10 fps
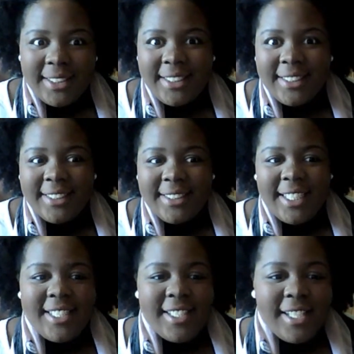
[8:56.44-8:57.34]

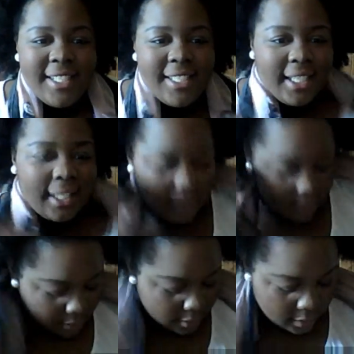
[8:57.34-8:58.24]
Exciting.
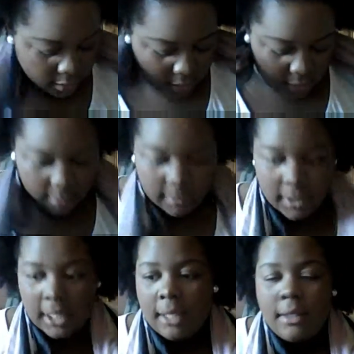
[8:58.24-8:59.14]

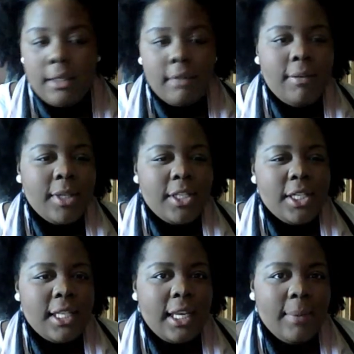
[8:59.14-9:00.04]
Yeah, nothing much to
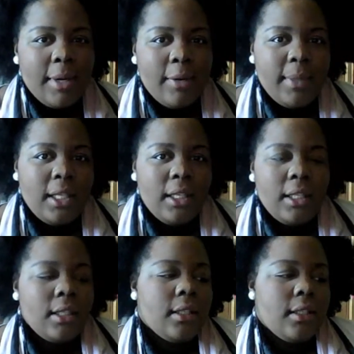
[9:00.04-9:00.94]
say about
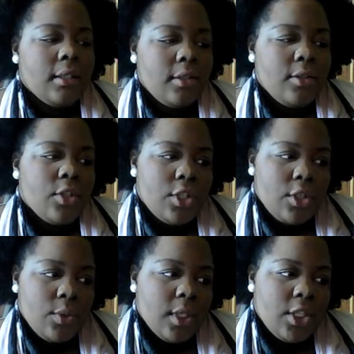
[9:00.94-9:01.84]
me. Just
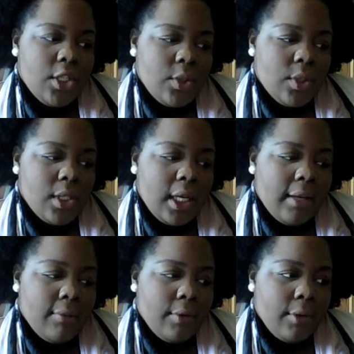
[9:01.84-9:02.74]
doing this juice
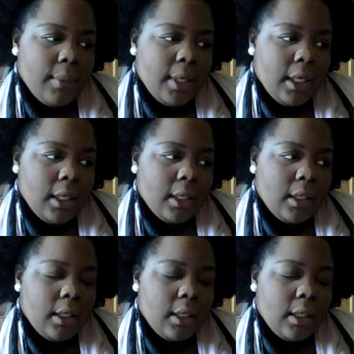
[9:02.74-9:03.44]
diet for the minute.